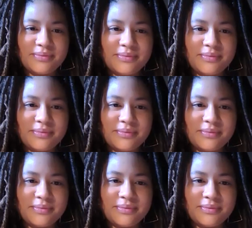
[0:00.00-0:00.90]

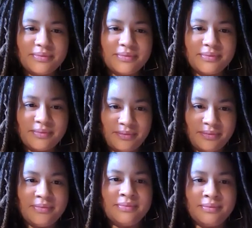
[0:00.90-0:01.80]

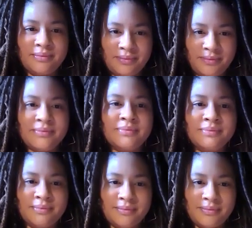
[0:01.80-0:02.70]

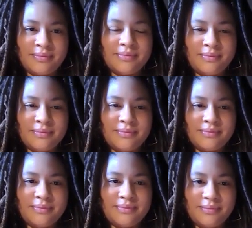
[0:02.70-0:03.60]

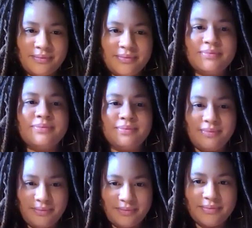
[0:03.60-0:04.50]

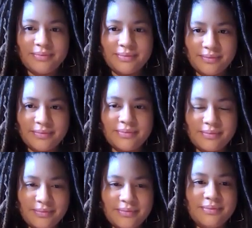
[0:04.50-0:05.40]

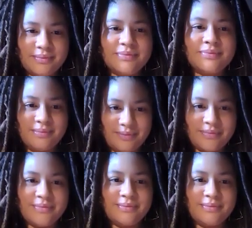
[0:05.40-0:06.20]
[no speech]